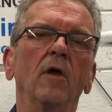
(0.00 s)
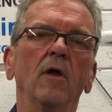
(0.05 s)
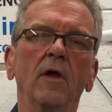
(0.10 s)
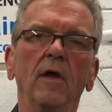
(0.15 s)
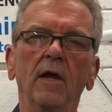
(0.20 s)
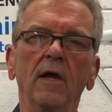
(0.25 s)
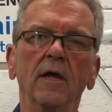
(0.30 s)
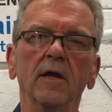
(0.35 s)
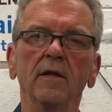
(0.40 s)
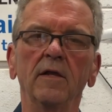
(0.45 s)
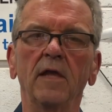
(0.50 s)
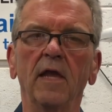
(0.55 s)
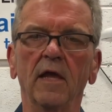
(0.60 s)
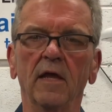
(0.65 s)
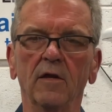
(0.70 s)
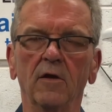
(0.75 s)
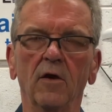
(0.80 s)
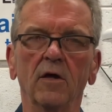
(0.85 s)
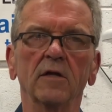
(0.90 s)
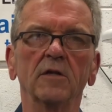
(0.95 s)
And
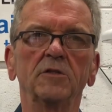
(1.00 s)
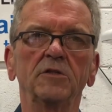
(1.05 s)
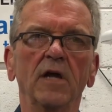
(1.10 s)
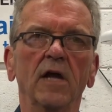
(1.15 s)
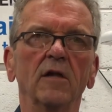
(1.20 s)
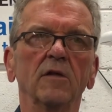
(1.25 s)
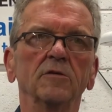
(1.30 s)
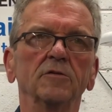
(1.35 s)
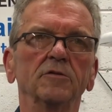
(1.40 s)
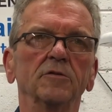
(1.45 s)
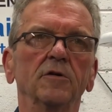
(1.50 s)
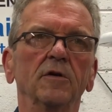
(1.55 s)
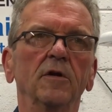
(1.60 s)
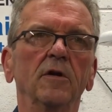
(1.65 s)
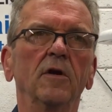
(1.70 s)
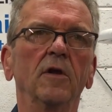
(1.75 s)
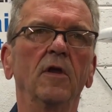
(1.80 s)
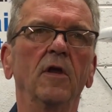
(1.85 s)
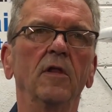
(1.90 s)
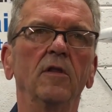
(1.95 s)
again, on a Challenger,
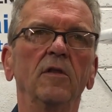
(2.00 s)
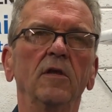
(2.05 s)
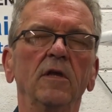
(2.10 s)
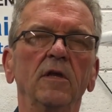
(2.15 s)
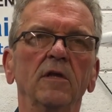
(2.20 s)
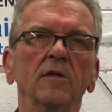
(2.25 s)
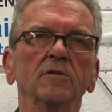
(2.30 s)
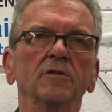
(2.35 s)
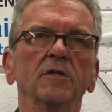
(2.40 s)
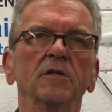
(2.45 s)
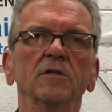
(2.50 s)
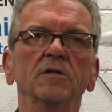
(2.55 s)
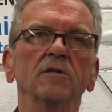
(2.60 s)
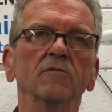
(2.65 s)
the engine is